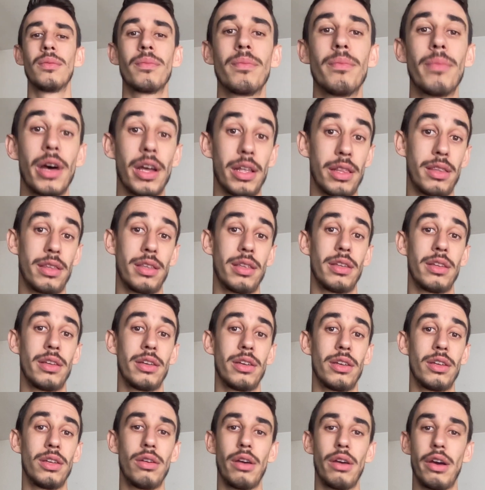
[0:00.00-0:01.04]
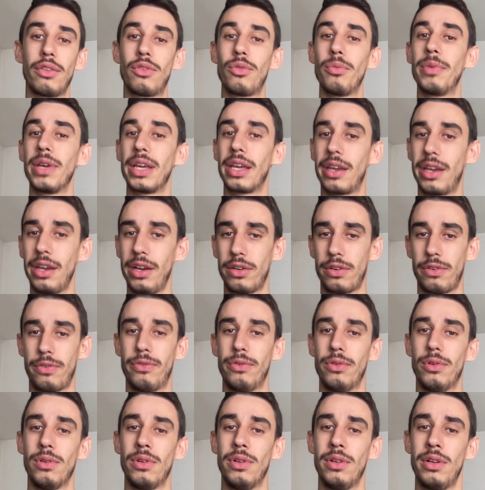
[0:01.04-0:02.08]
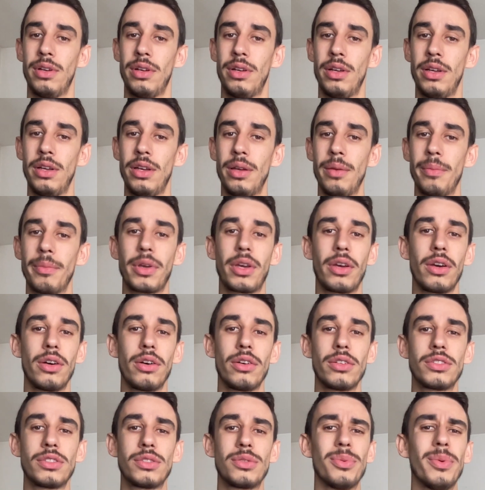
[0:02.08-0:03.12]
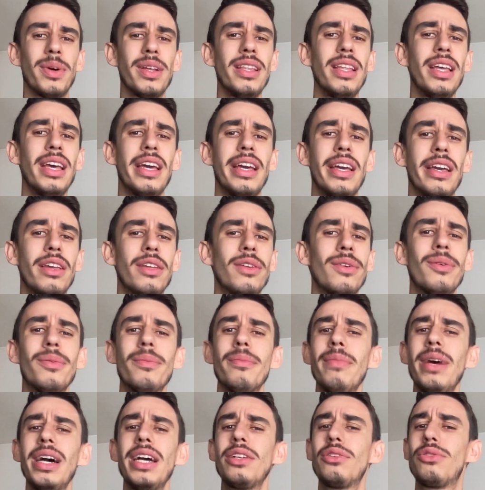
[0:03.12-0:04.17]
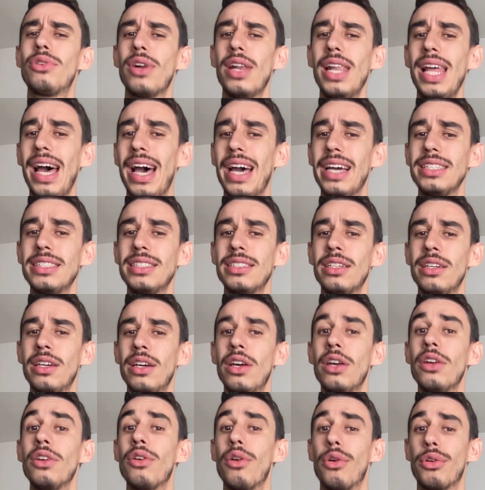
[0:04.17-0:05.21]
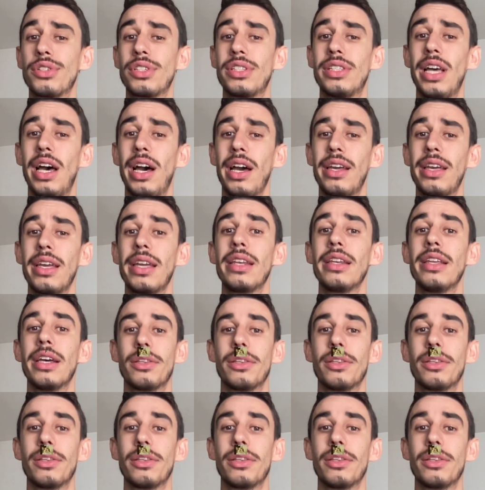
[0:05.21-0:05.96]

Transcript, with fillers: But you have to be careful. Because one day you might realize you're stuck in the